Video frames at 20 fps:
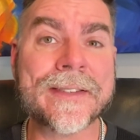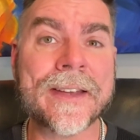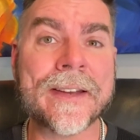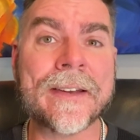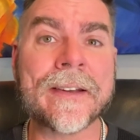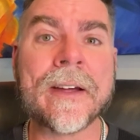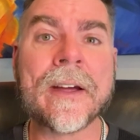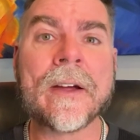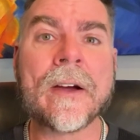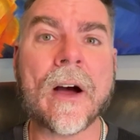
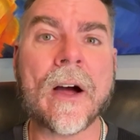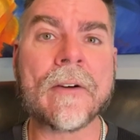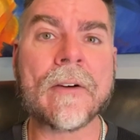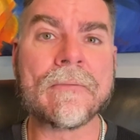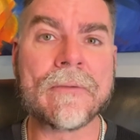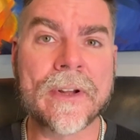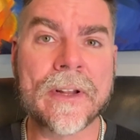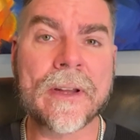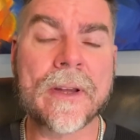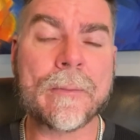And I
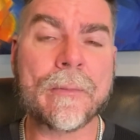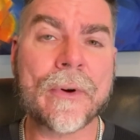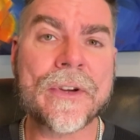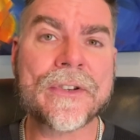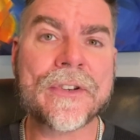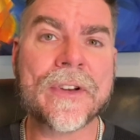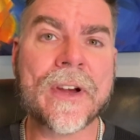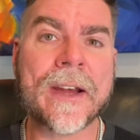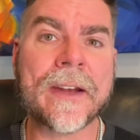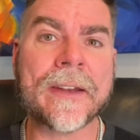really
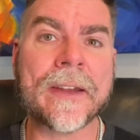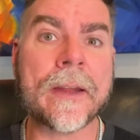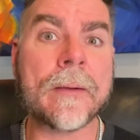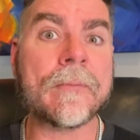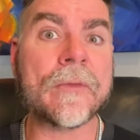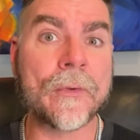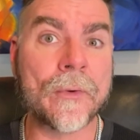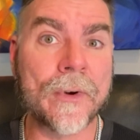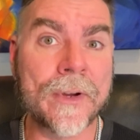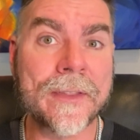appreciate
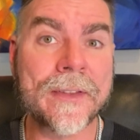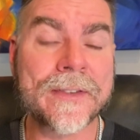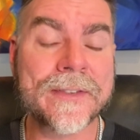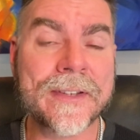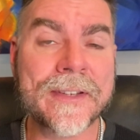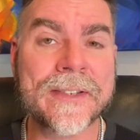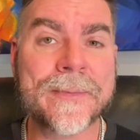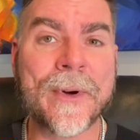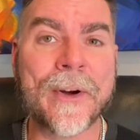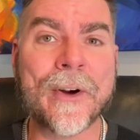him doing this
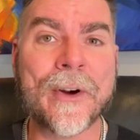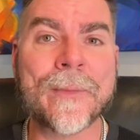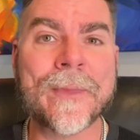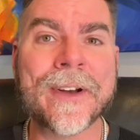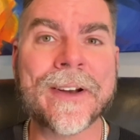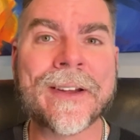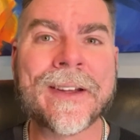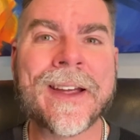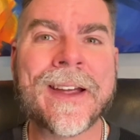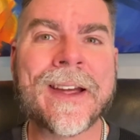experiment